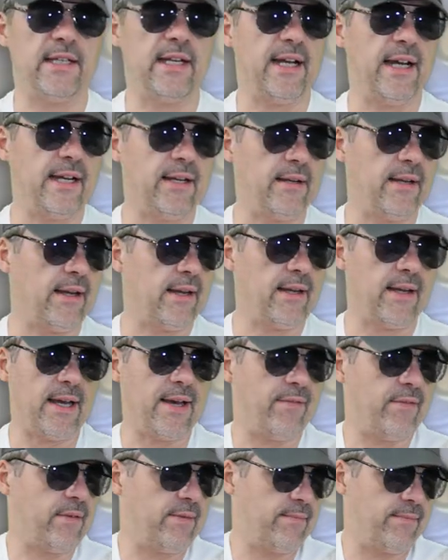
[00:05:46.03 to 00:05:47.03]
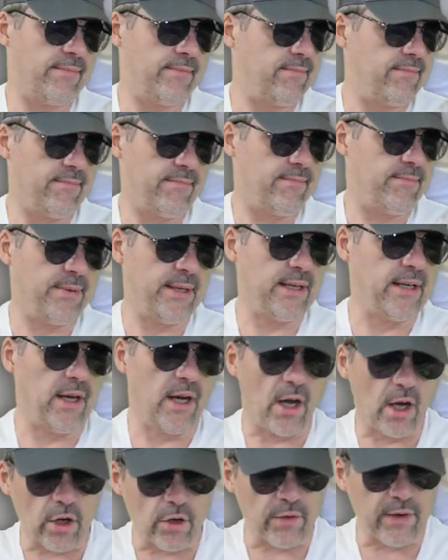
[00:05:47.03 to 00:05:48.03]
And I, I haven't been
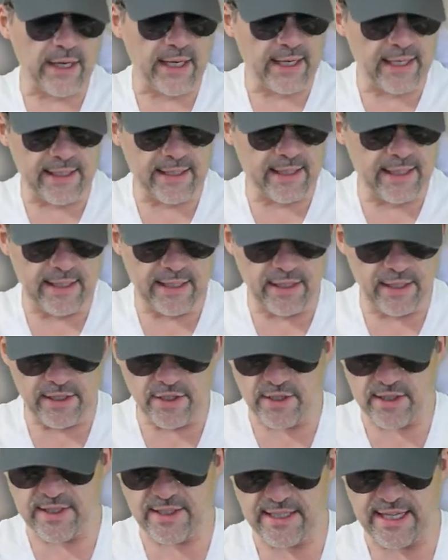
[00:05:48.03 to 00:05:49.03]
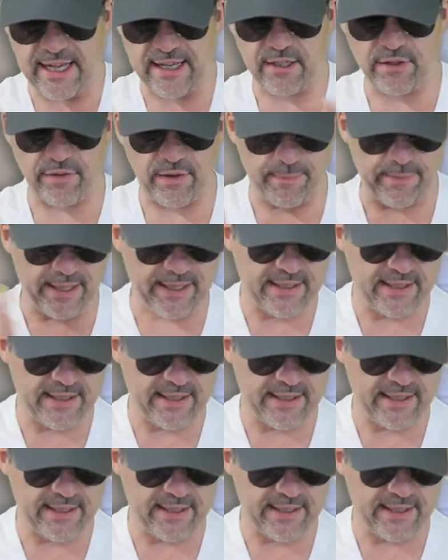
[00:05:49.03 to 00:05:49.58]
hungry, and it just satisfied me.